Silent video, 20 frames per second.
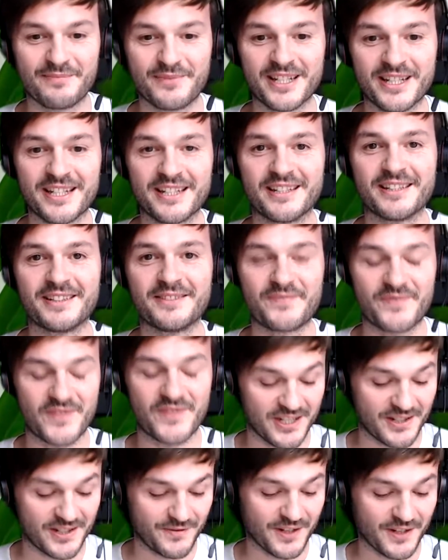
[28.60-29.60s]
I've been um,
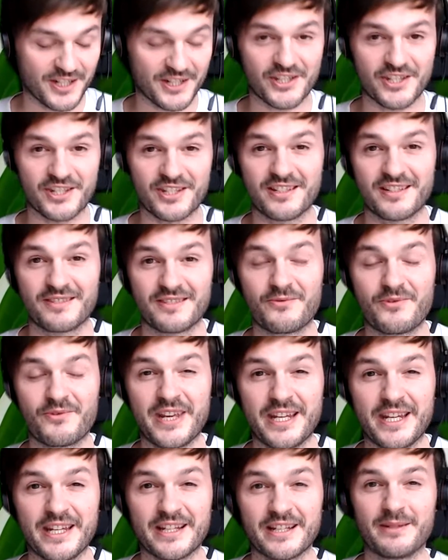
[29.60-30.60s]
just finished
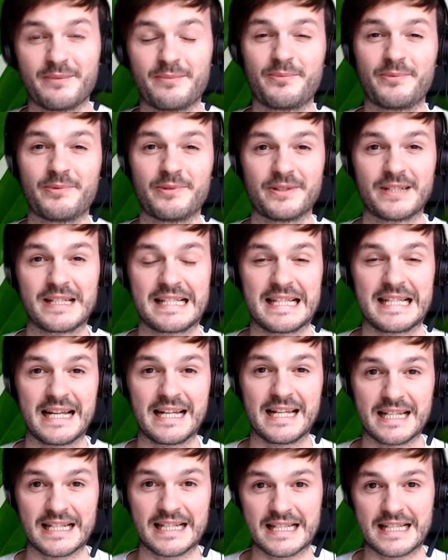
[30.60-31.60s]
reading up uh,
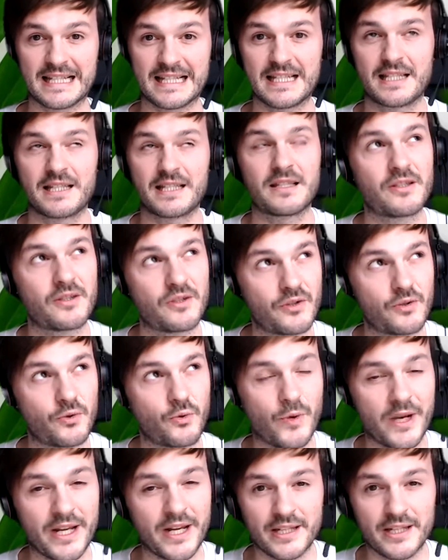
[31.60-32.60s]
Zendesk's
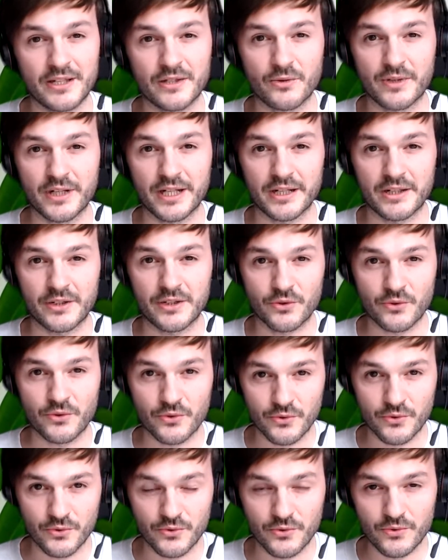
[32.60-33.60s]

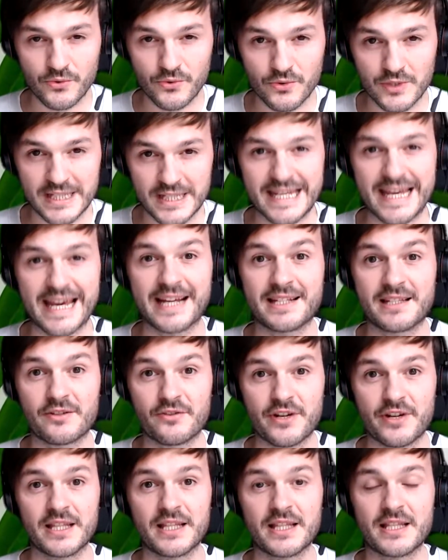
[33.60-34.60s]
2022 CX
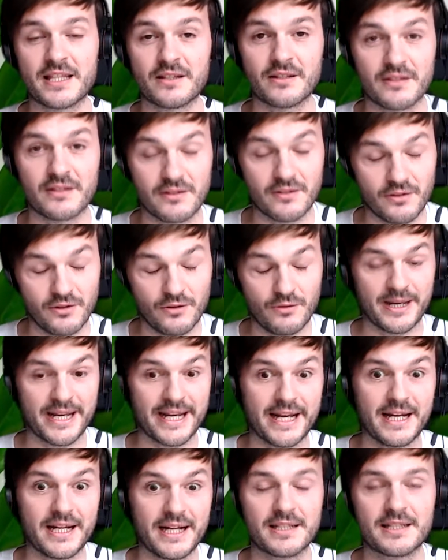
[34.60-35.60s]
trends, and oh my
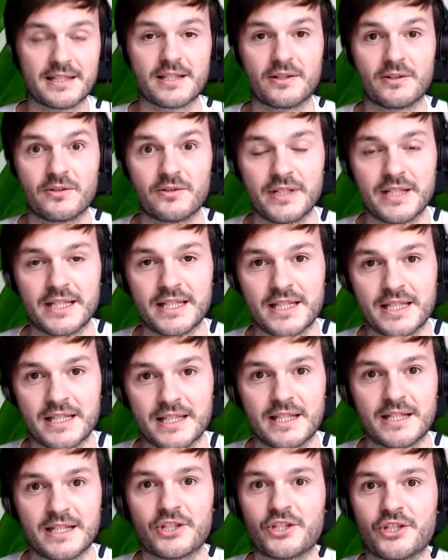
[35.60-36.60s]
God, so it's
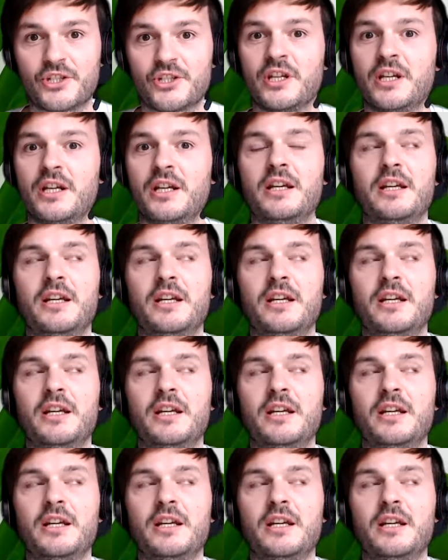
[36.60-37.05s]
such